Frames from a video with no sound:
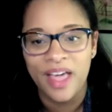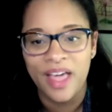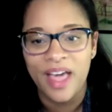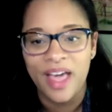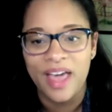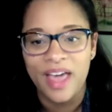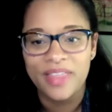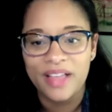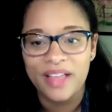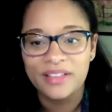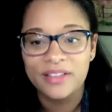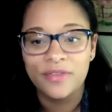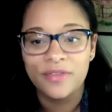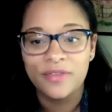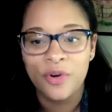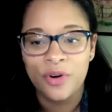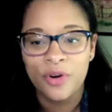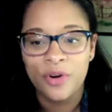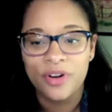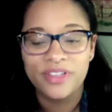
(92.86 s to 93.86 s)
And that's, of
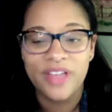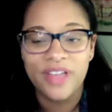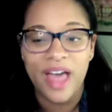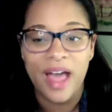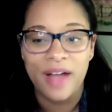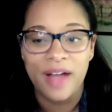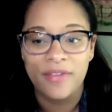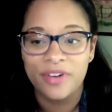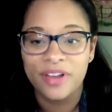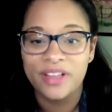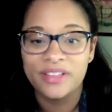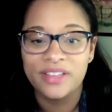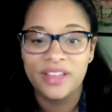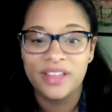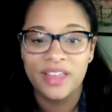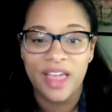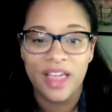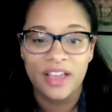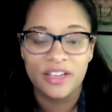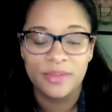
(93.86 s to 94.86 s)
course, Africa's
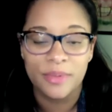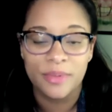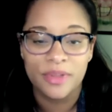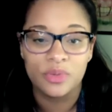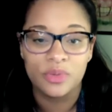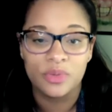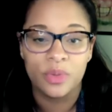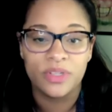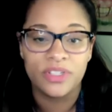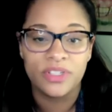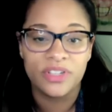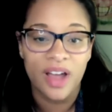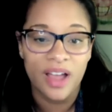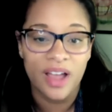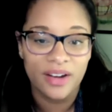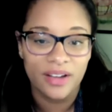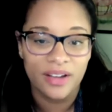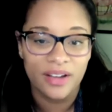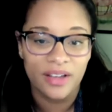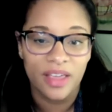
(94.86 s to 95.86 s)
engagements with
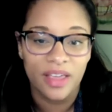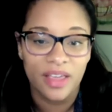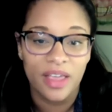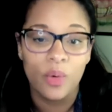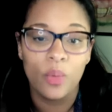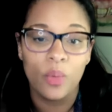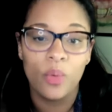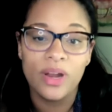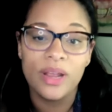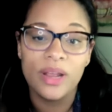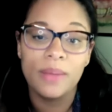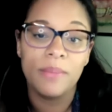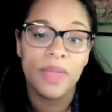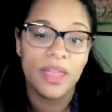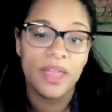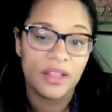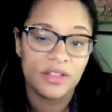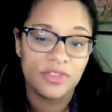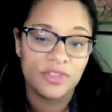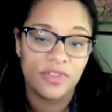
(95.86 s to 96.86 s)
China and what it
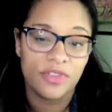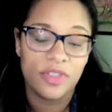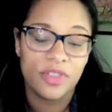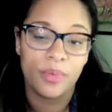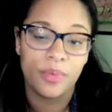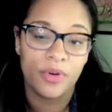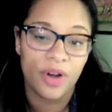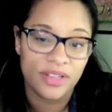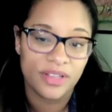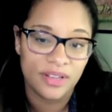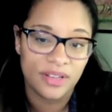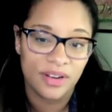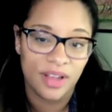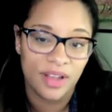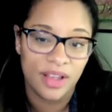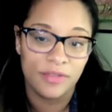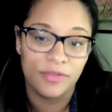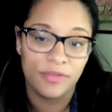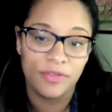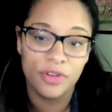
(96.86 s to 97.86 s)
means for the present
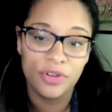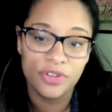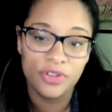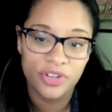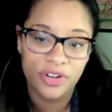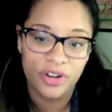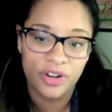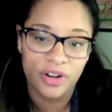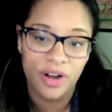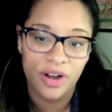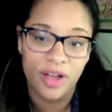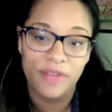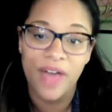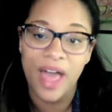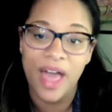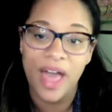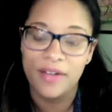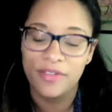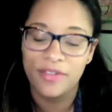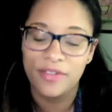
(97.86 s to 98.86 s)
and future of
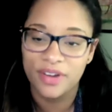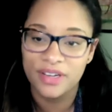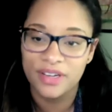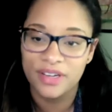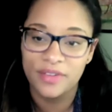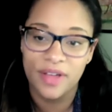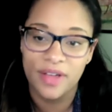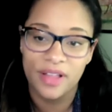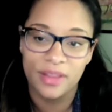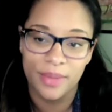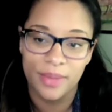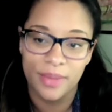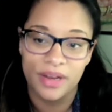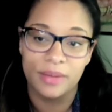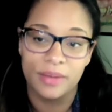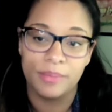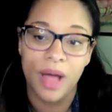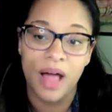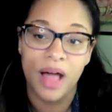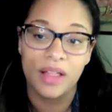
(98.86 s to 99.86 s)
African development
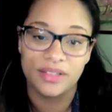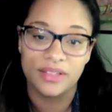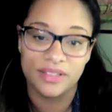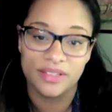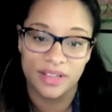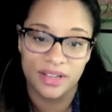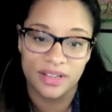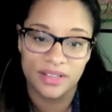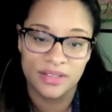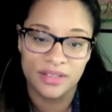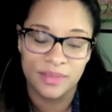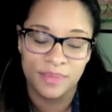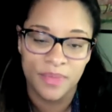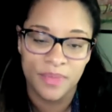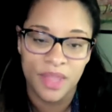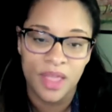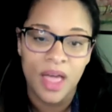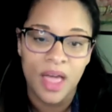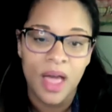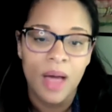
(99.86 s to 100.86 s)
and politics.
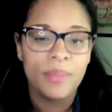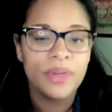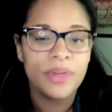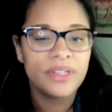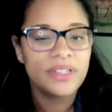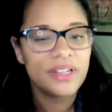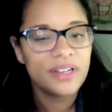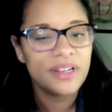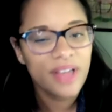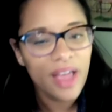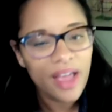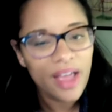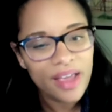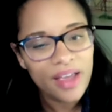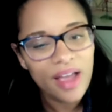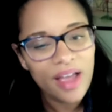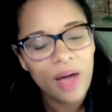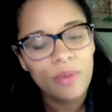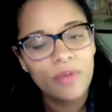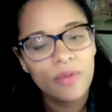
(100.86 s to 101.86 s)
But today
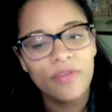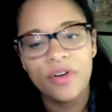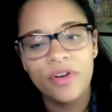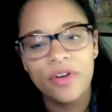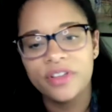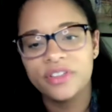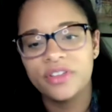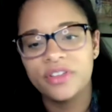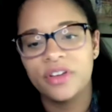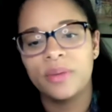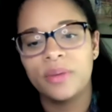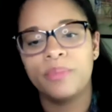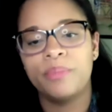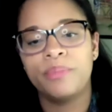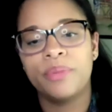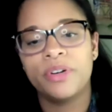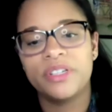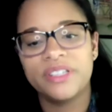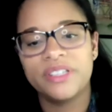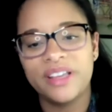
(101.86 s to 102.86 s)
I will focus on a
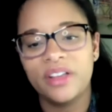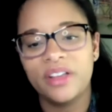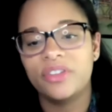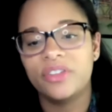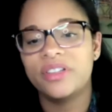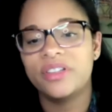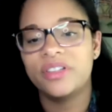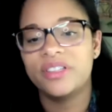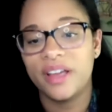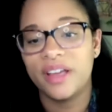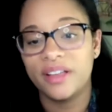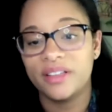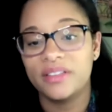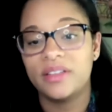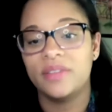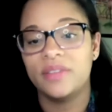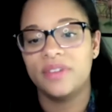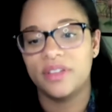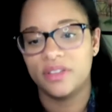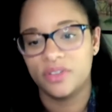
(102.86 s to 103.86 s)
particular sites
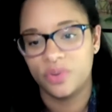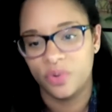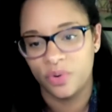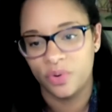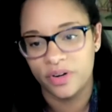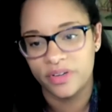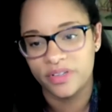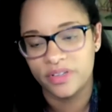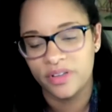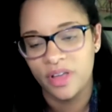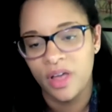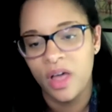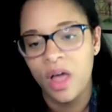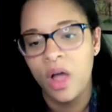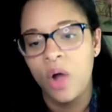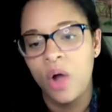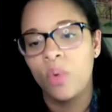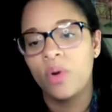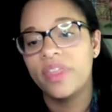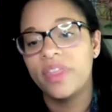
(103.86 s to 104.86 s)
of discourse,
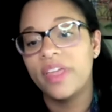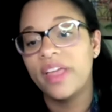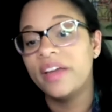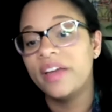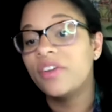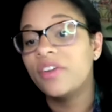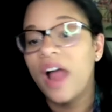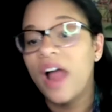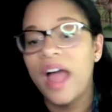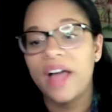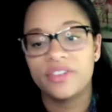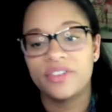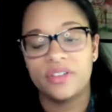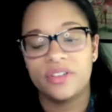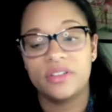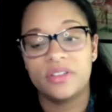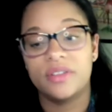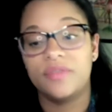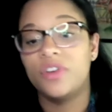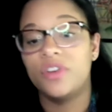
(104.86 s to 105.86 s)
where the
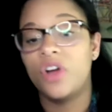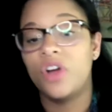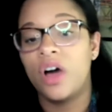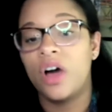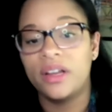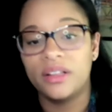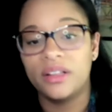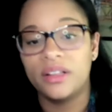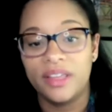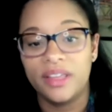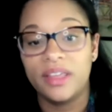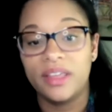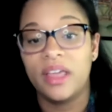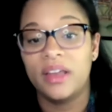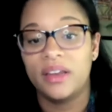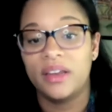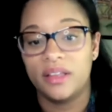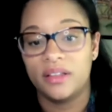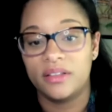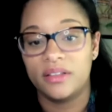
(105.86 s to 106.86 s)
interactions of non-elite
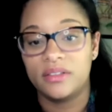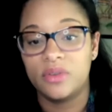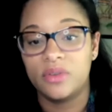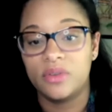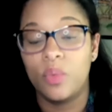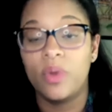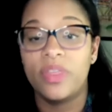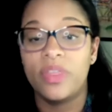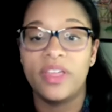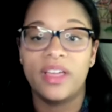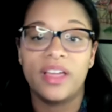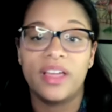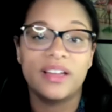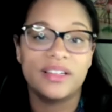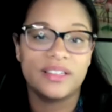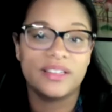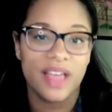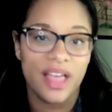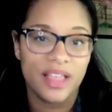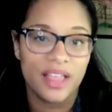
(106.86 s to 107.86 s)
Kenyans within
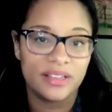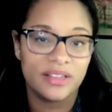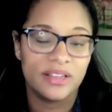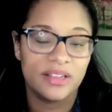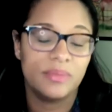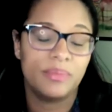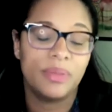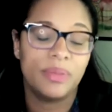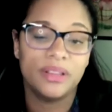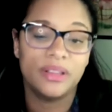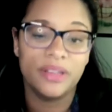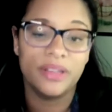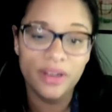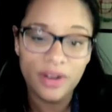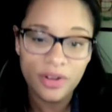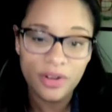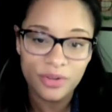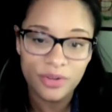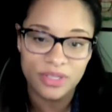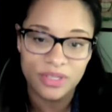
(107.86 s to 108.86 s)
contested
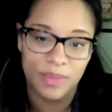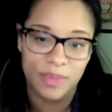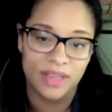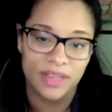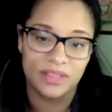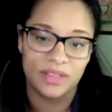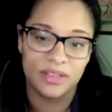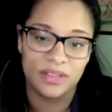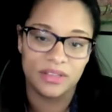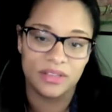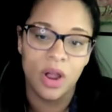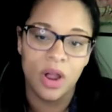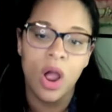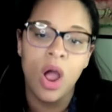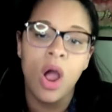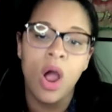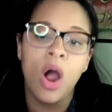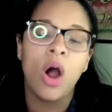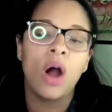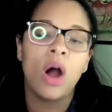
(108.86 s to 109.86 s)
political spaces
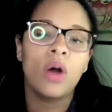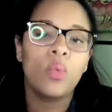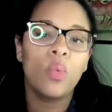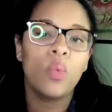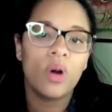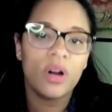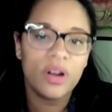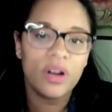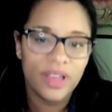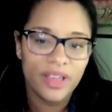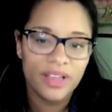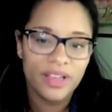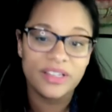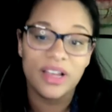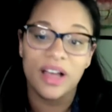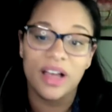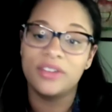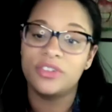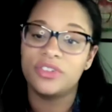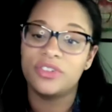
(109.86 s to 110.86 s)
are working
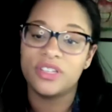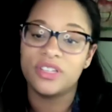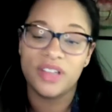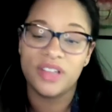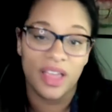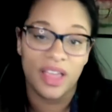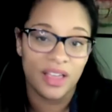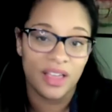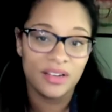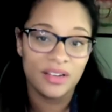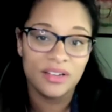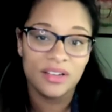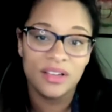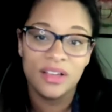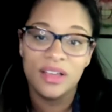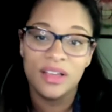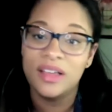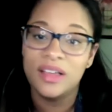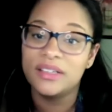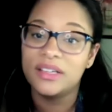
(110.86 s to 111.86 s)
to understand,
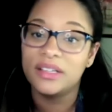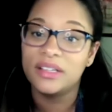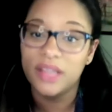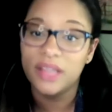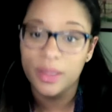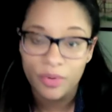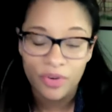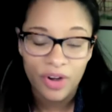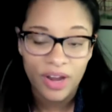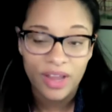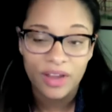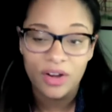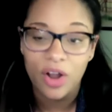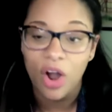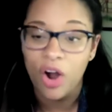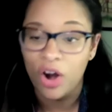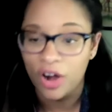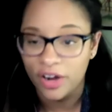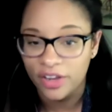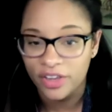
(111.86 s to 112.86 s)
deliberate,
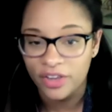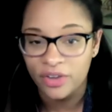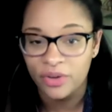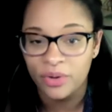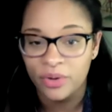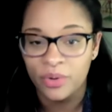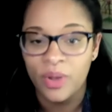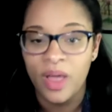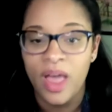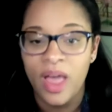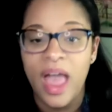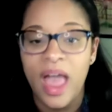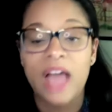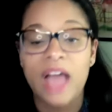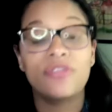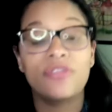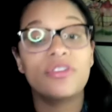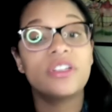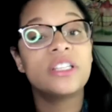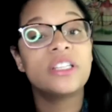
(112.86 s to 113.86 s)
argue,
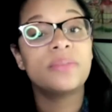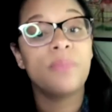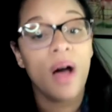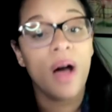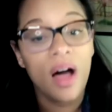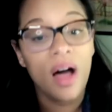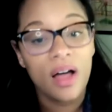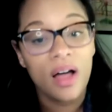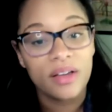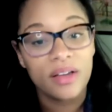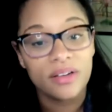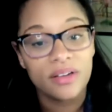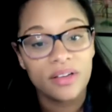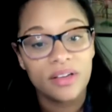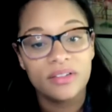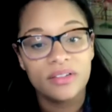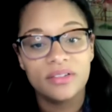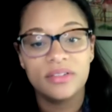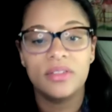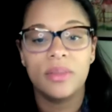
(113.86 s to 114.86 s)
and respond
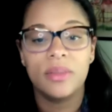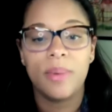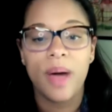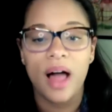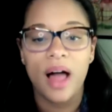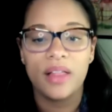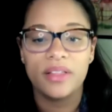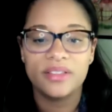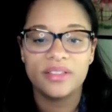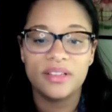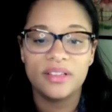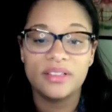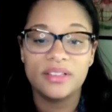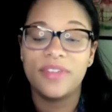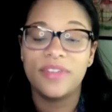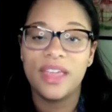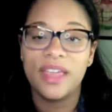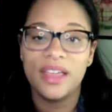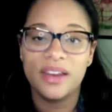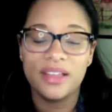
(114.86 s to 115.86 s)
to the policies of
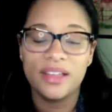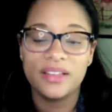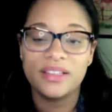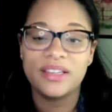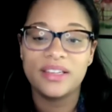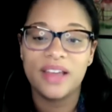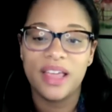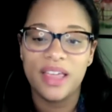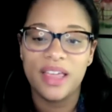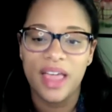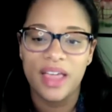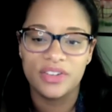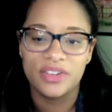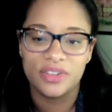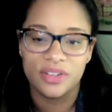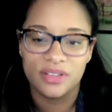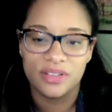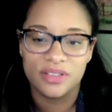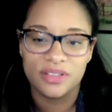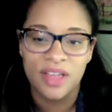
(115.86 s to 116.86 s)
Kenyan state
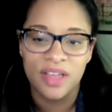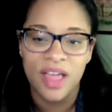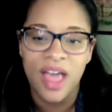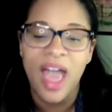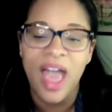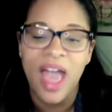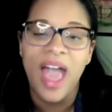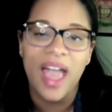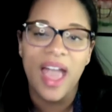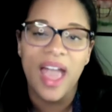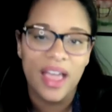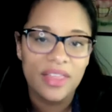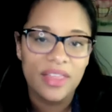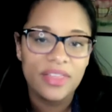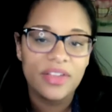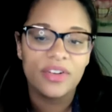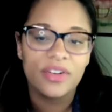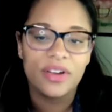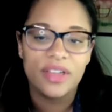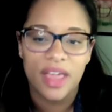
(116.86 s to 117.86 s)
agents and
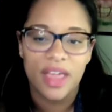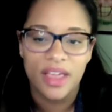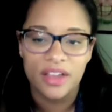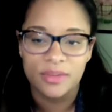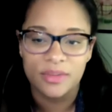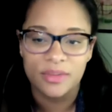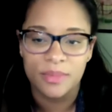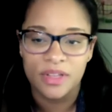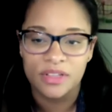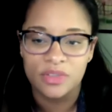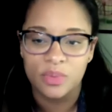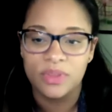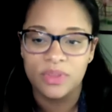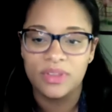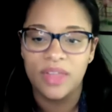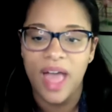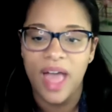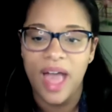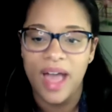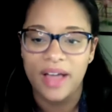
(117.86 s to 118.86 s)
their engagements with
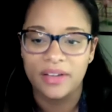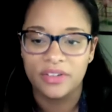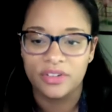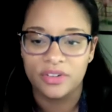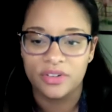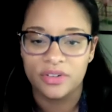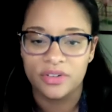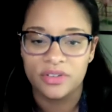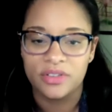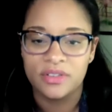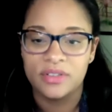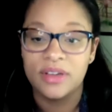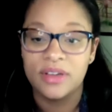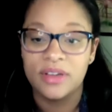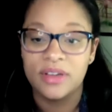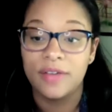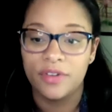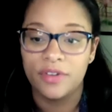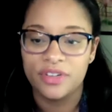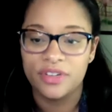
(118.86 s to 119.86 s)
actors,
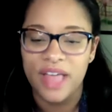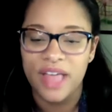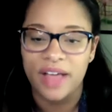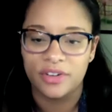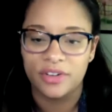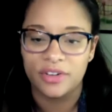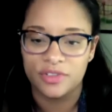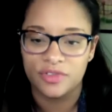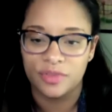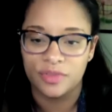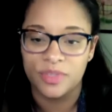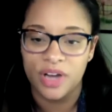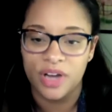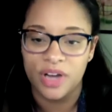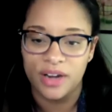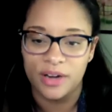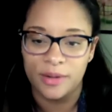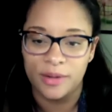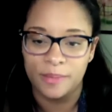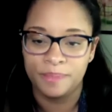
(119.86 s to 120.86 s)
diverse actors from
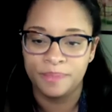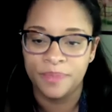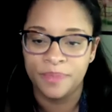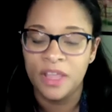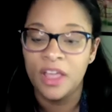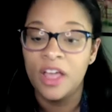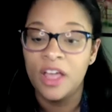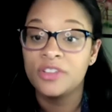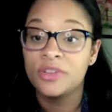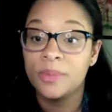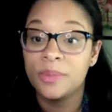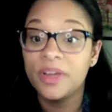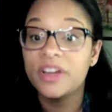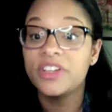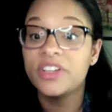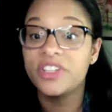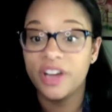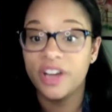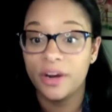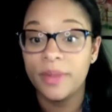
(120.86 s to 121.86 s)
China. So I'm gonna
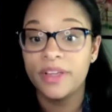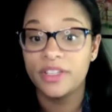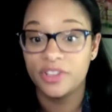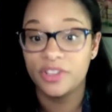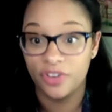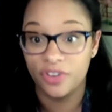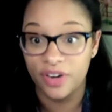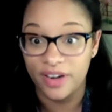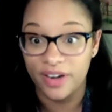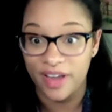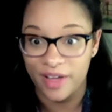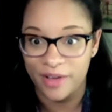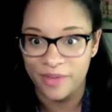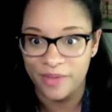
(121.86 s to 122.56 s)
share my screen now.